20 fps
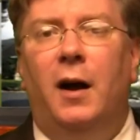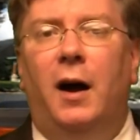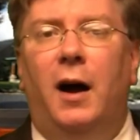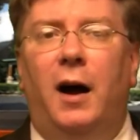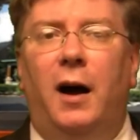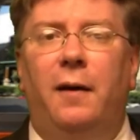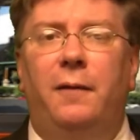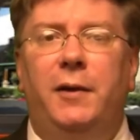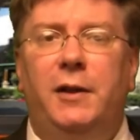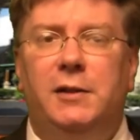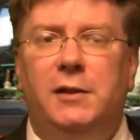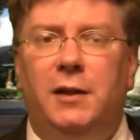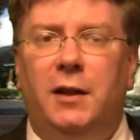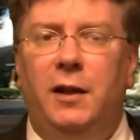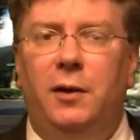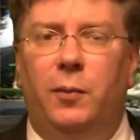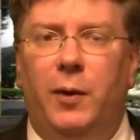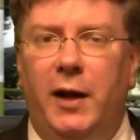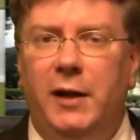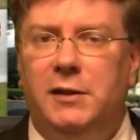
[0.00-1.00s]

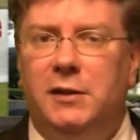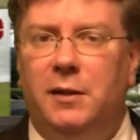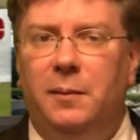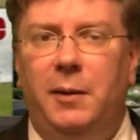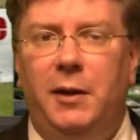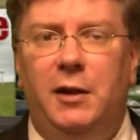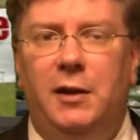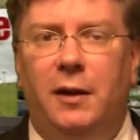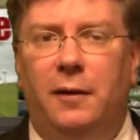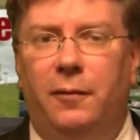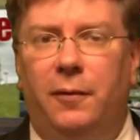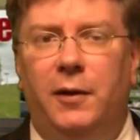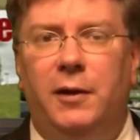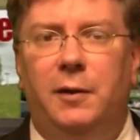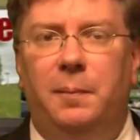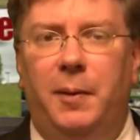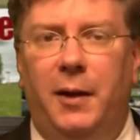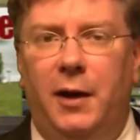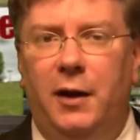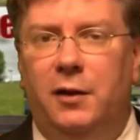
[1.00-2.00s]
Obviously, rates can be different
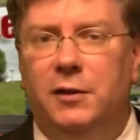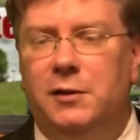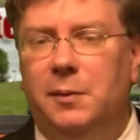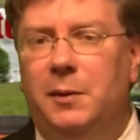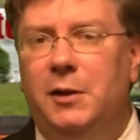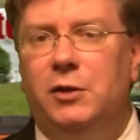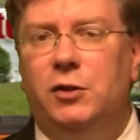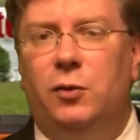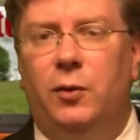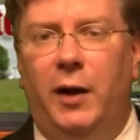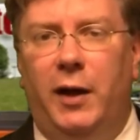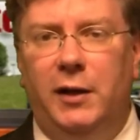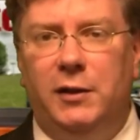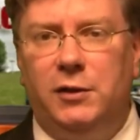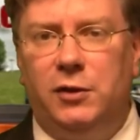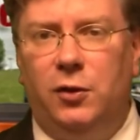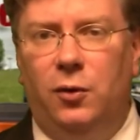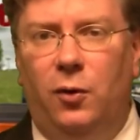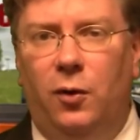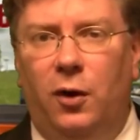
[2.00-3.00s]
depending on somebody's credit
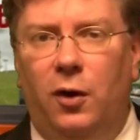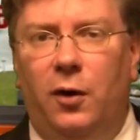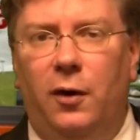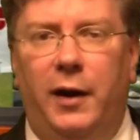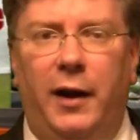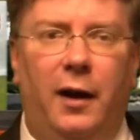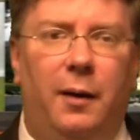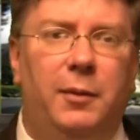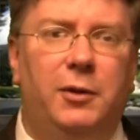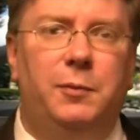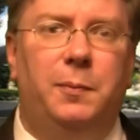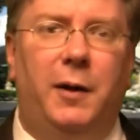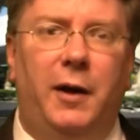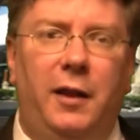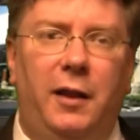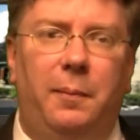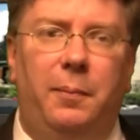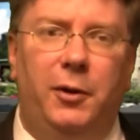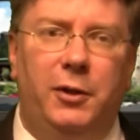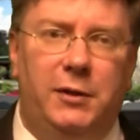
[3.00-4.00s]
score, on how much
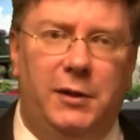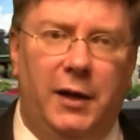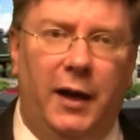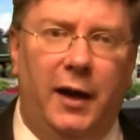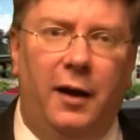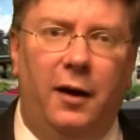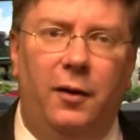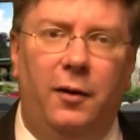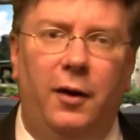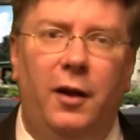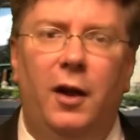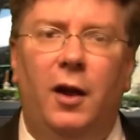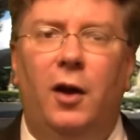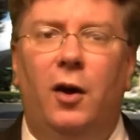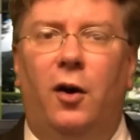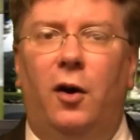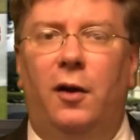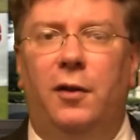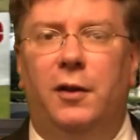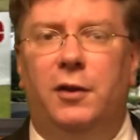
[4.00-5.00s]
money they put down,
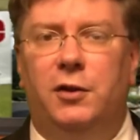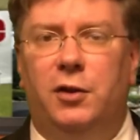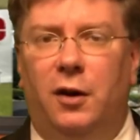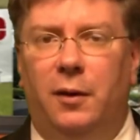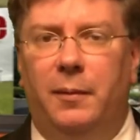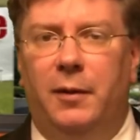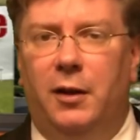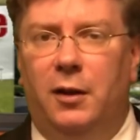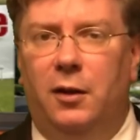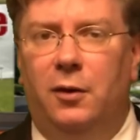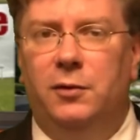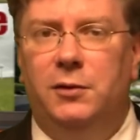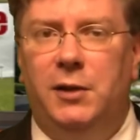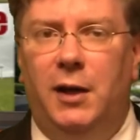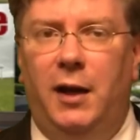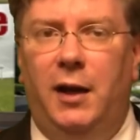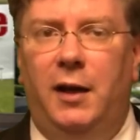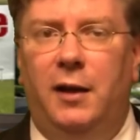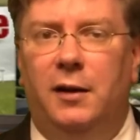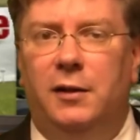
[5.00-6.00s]
on the term of the loan
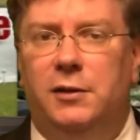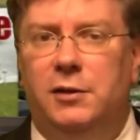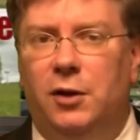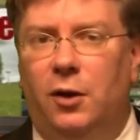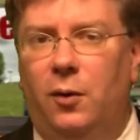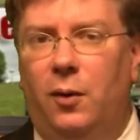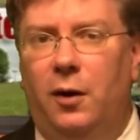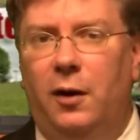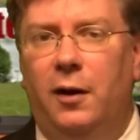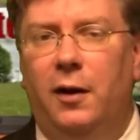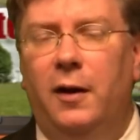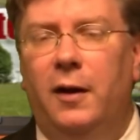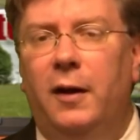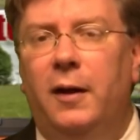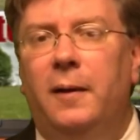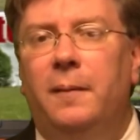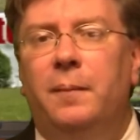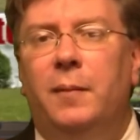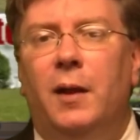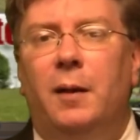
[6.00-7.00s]
taken, and so on.
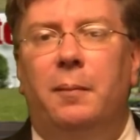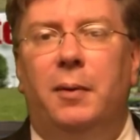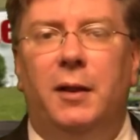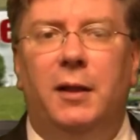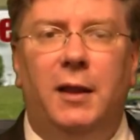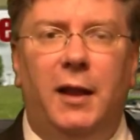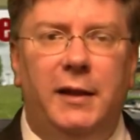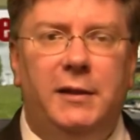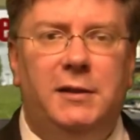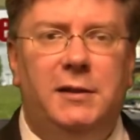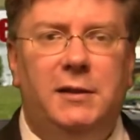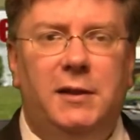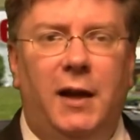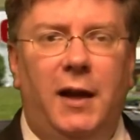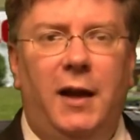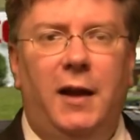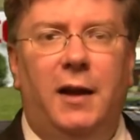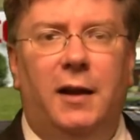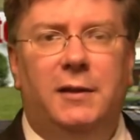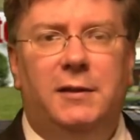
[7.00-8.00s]
But let's
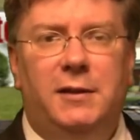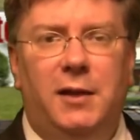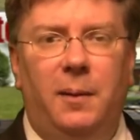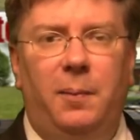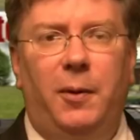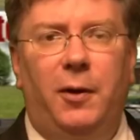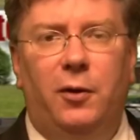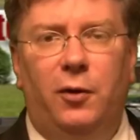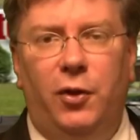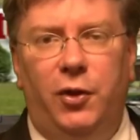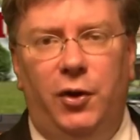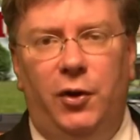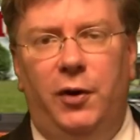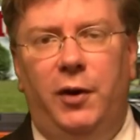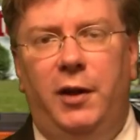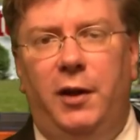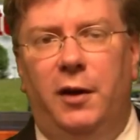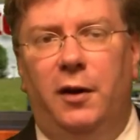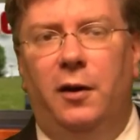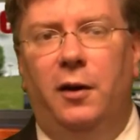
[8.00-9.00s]
take a typical
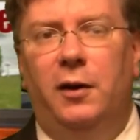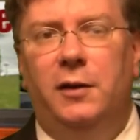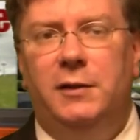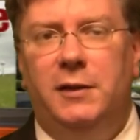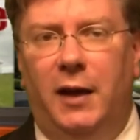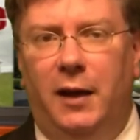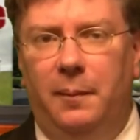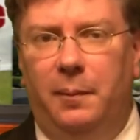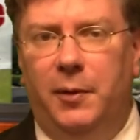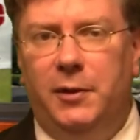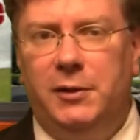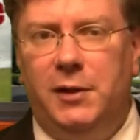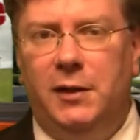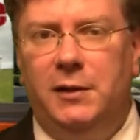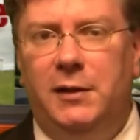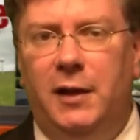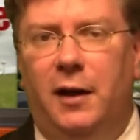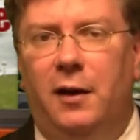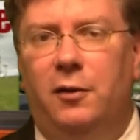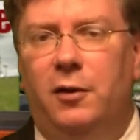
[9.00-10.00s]
30-year,
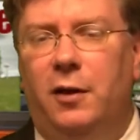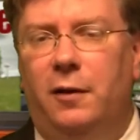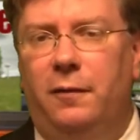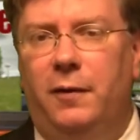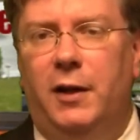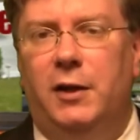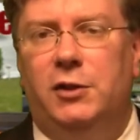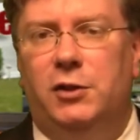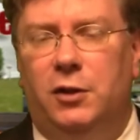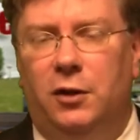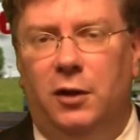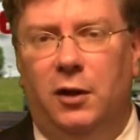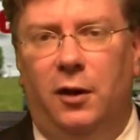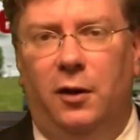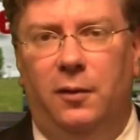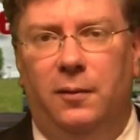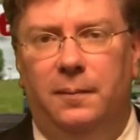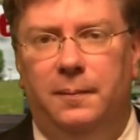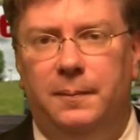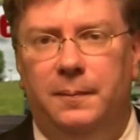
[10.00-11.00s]
10% down conventional
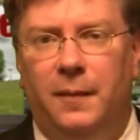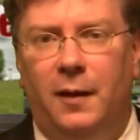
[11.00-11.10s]
loan